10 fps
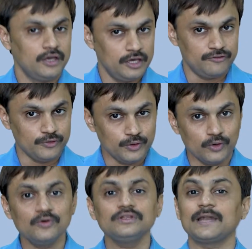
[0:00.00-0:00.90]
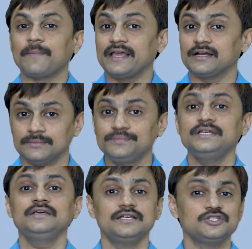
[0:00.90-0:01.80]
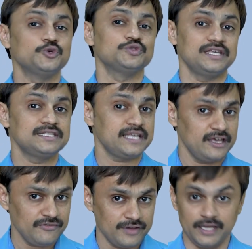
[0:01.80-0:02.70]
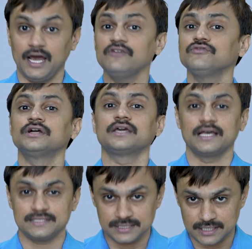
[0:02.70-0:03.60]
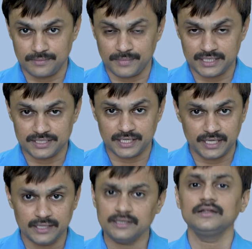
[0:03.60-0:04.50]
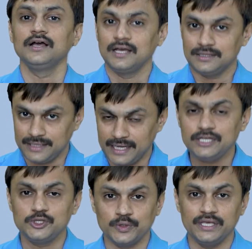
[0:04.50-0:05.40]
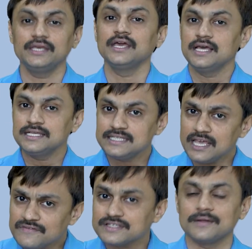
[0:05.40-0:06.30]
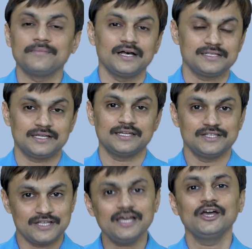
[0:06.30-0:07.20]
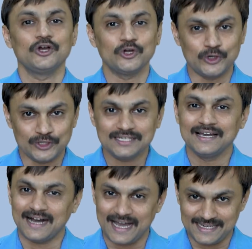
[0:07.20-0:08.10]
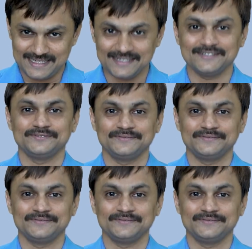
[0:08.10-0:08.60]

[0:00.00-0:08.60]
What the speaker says: If you know that my company is using SAFE and I am working as a Scrum Master here, then doing SAFE Scrum Master is a good idea.